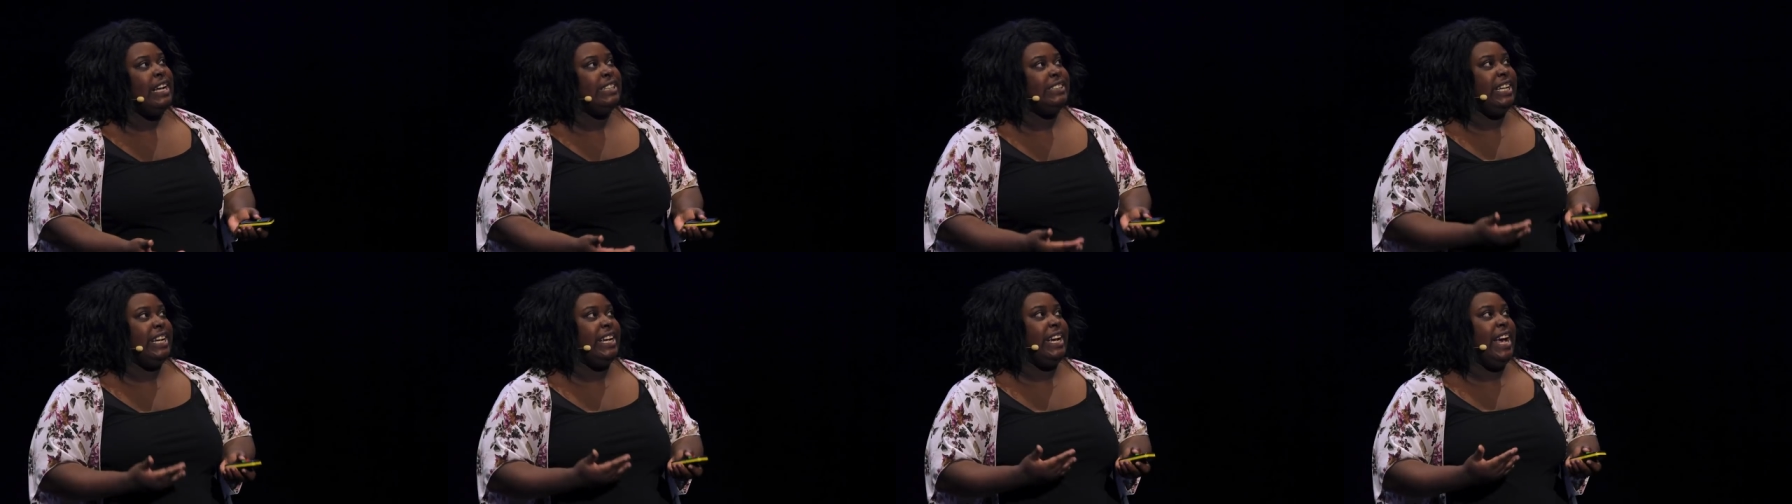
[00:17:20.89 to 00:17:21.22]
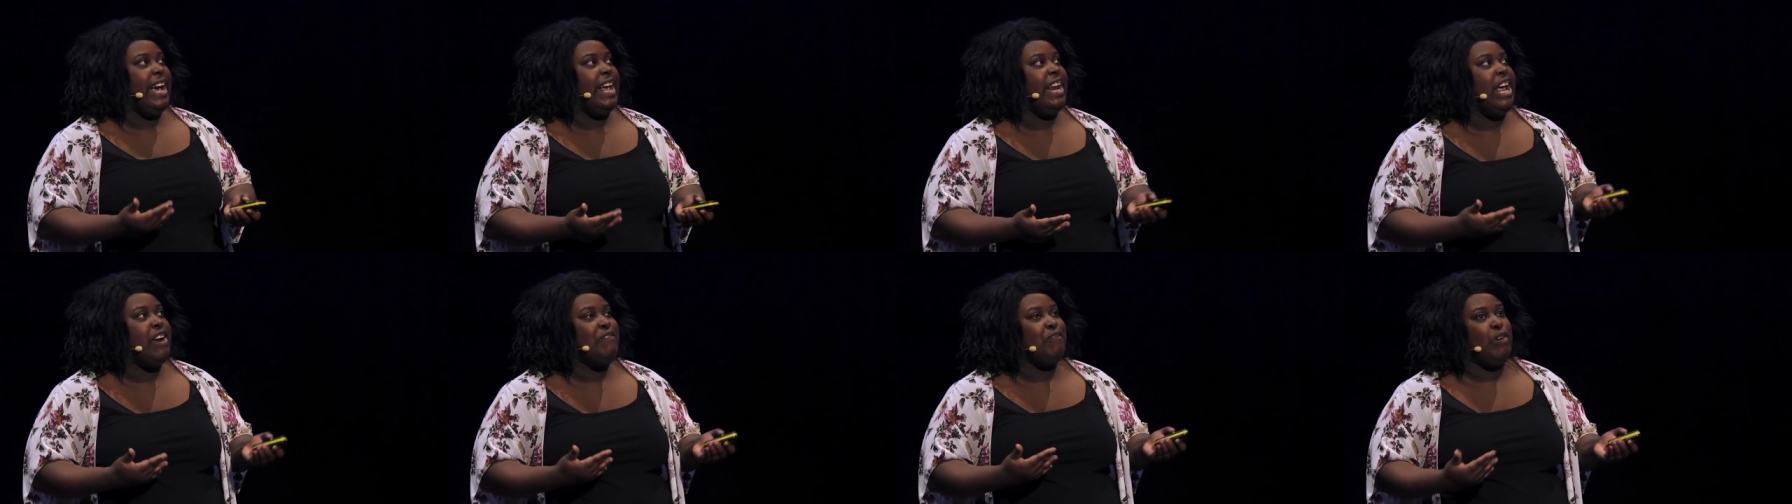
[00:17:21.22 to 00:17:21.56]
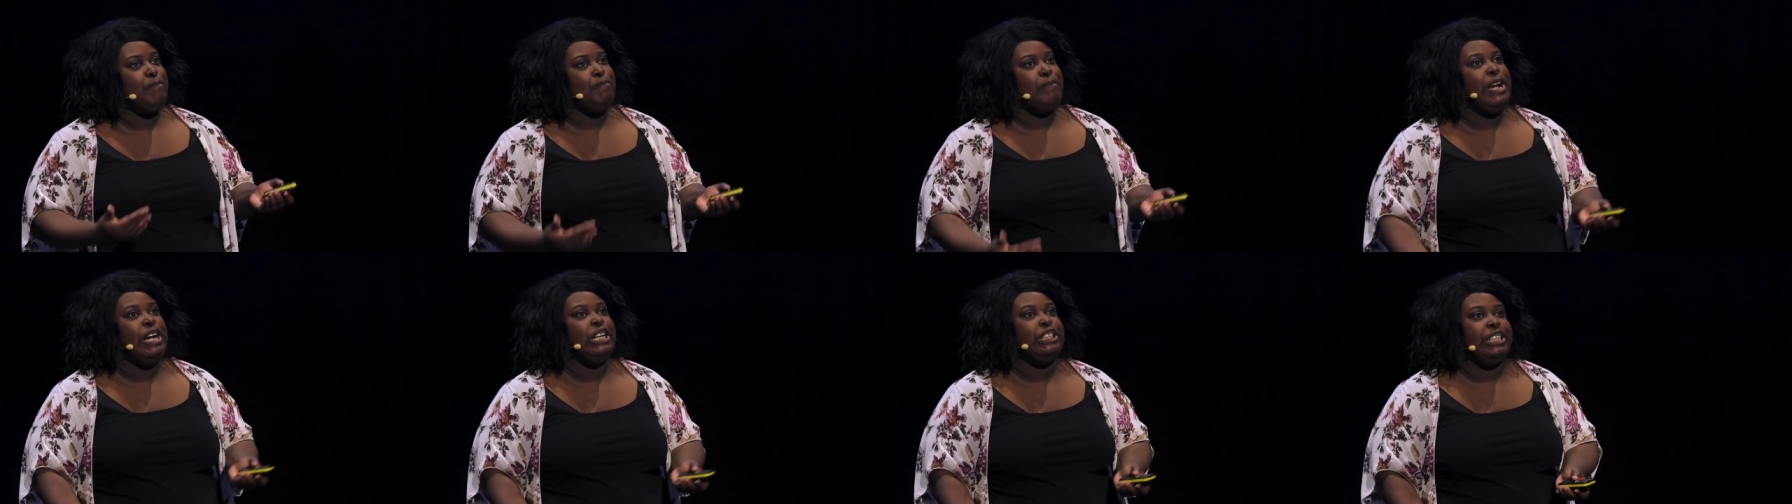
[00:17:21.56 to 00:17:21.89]
to get
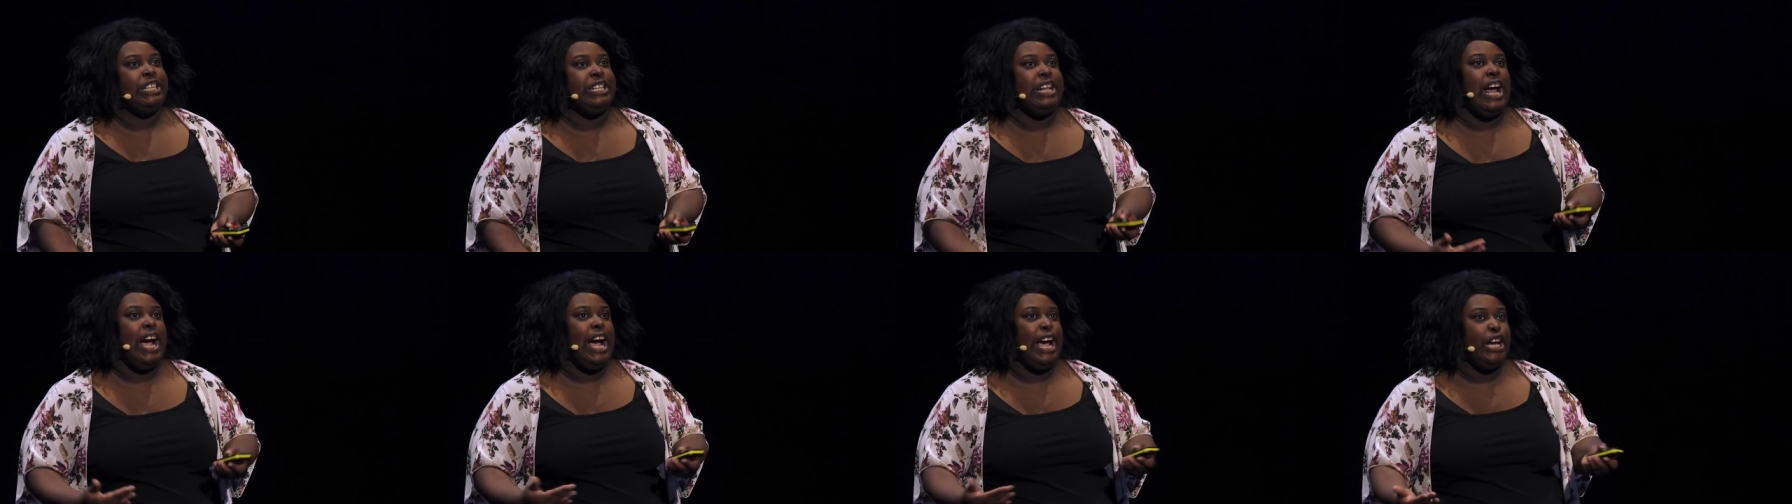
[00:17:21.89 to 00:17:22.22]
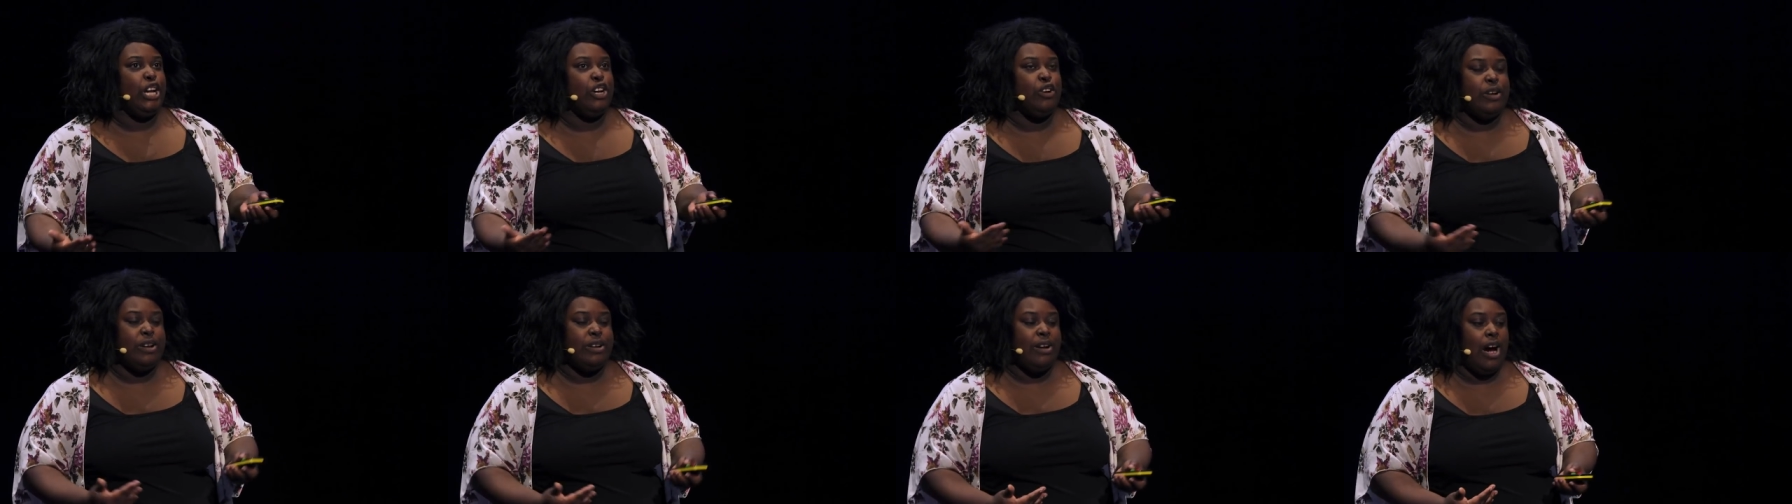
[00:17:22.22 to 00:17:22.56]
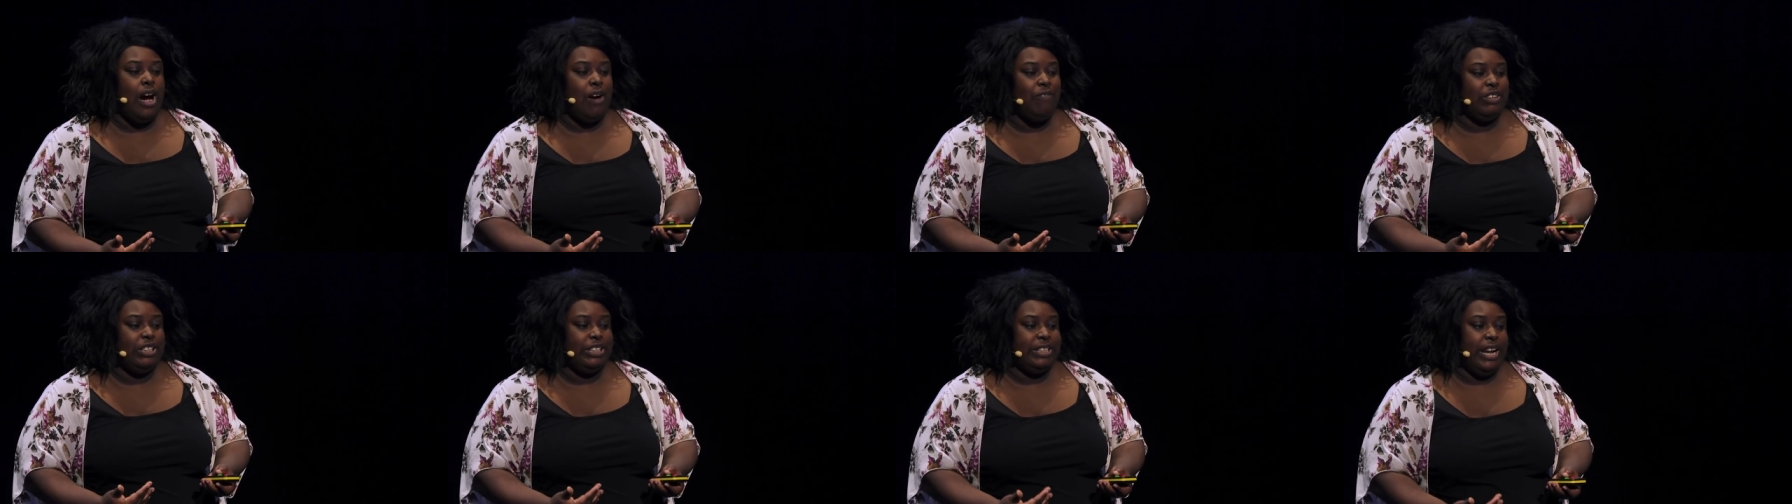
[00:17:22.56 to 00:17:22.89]
information that I couldn't
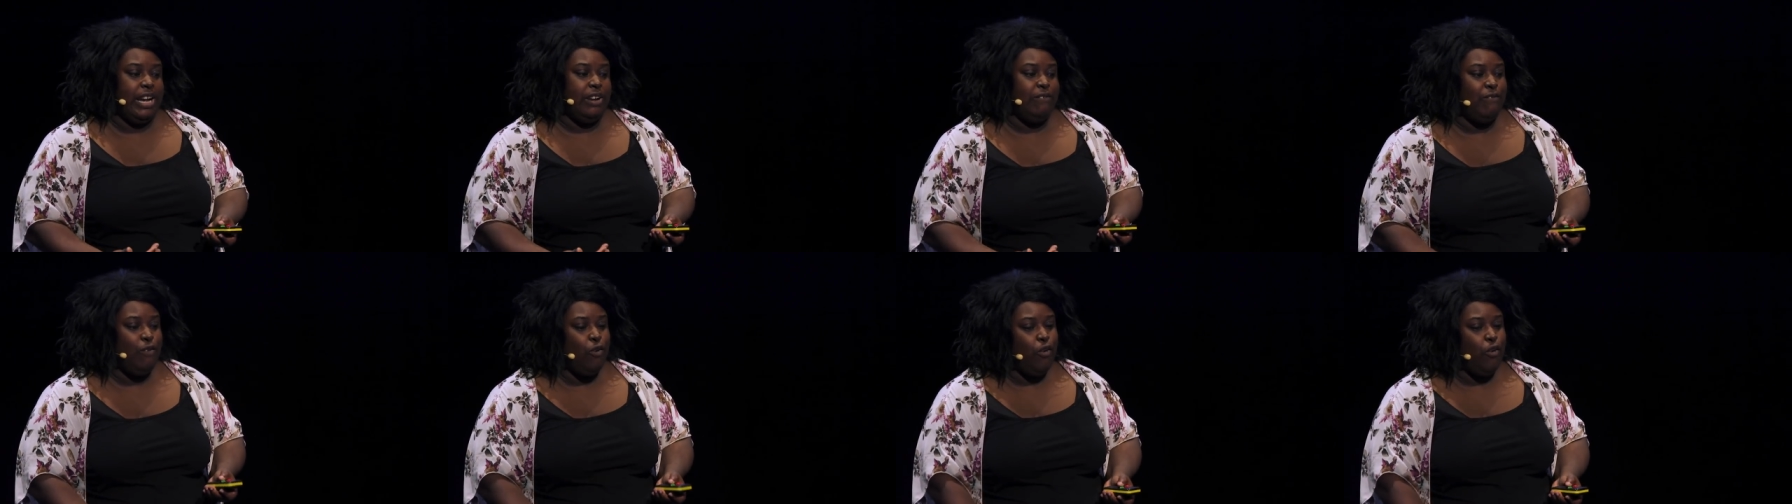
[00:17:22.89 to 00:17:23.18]
obfuscate